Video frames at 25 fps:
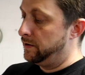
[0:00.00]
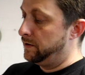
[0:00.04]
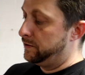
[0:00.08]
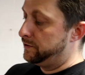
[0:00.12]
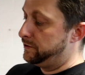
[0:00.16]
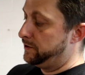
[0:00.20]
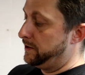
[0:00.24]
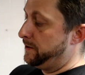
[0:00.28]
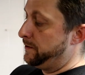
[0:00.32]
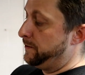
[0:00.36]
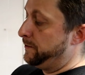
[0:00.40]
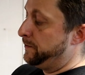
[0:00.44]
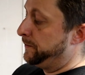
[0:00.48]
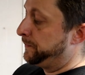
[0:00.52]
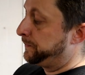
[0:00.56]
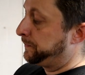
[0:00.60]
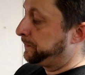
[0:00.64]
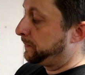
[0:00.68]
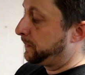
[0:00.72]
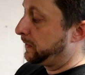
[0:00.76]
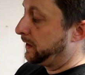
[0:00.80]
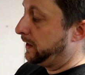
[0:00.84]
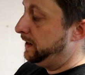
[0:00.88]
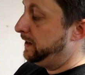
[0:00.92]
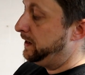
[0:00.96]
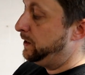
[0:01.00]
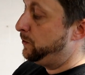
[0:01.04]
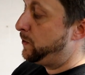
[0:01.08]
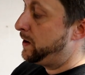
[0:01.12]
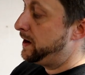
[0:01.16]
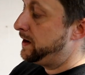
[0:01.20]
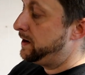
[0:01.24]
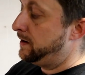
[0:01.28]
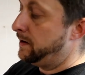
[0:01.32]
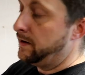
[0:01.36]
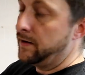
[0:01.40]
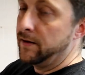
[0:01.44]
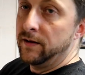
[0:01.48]
So
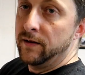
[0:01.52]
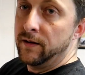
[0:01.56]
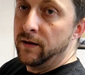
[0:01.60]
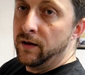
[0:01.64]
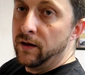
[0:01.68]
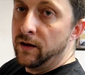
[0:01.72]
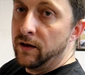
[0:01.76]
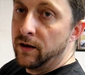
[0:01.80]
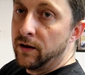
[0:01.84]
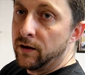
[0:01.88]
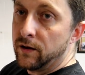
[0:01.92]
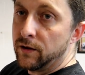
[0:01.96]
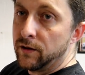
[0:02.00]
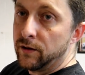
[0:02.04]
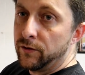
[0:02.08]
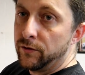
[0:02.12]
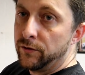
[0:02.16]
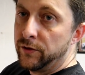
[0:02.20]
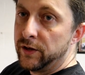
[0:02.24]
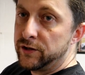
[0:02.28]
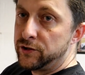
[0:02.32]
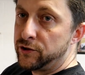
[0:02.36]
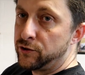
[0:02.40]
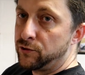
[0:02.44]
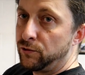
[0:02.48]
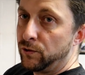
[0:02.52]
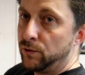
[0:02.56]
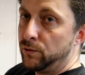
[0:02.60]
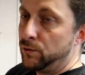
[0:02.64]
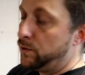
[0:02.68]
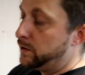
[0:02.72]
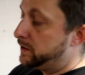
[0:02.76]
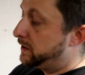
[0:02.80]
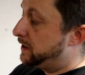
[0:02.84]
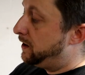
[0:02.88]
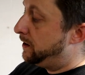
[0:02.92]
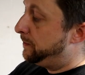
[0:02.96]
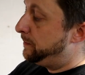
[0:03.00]
anyway, this screw
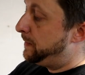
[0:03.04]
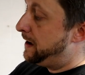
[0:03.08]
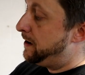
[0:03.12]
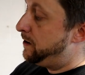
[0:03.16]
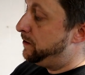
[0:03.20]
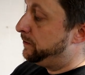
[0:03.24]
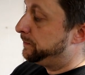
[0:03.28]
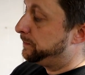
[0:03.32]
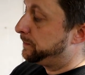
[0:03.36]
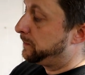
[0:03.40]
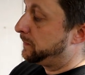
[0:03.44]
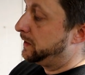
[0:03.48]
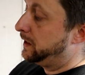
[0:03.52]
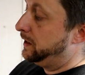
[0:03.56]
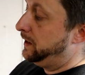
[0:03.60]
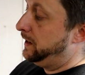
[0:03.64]
would come out,